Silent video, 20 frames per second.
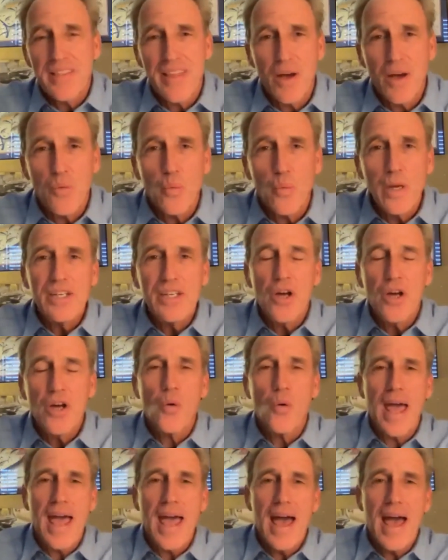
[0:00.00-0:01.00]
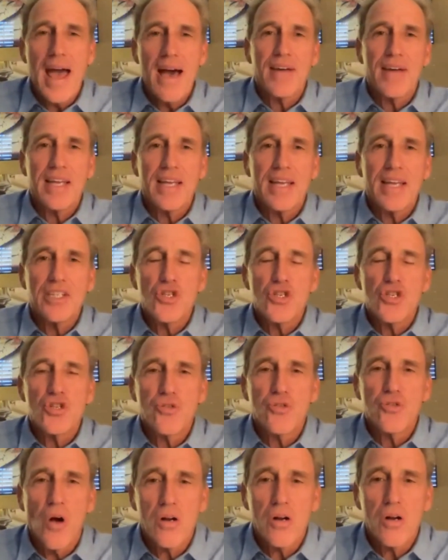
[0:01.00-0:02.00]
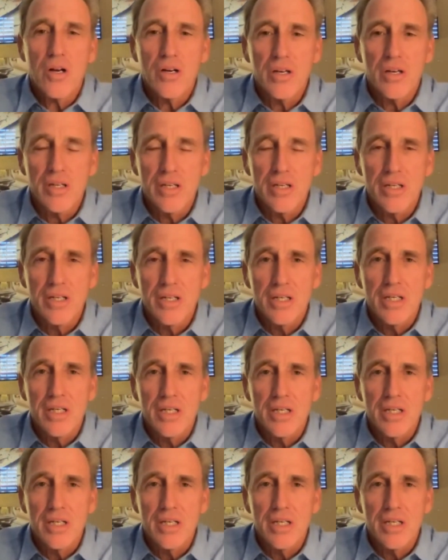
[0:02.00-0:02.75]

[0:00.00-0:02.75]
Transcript: that we don't have a stronger